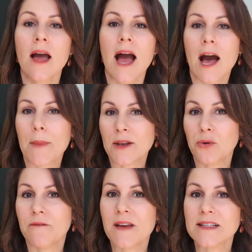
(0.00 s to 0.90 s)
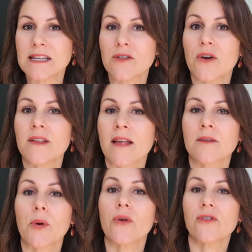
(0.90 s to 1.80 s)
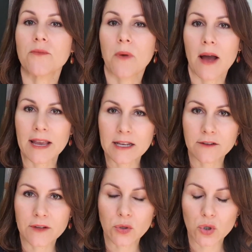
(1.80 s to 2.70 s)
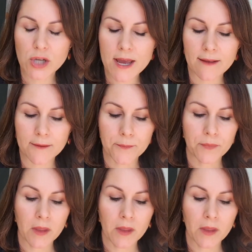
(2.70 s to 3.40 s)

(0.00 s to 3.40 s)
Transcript: and you invest in those as opposed to buying individual shares.